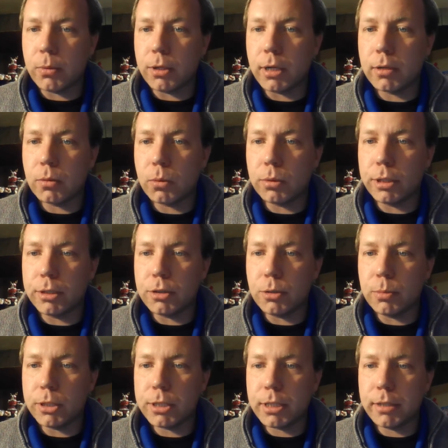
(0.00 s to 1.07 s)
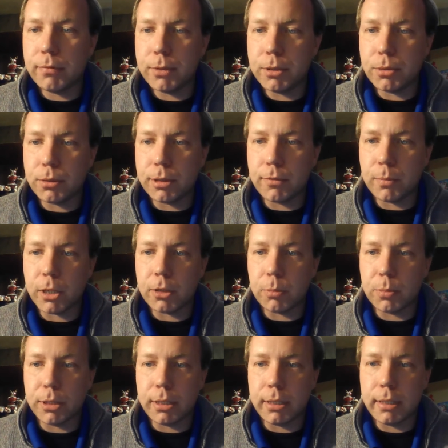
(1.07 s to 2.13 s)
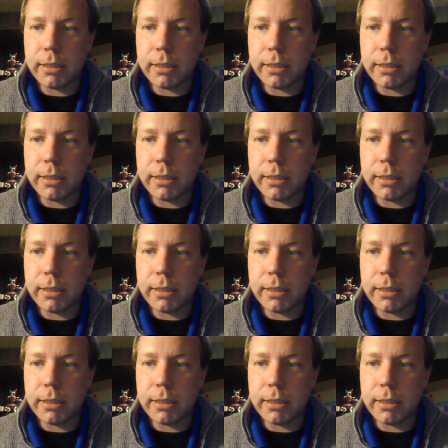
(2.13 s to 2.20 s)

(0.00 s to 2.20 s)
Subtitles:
we're not holding too much inventory of Model B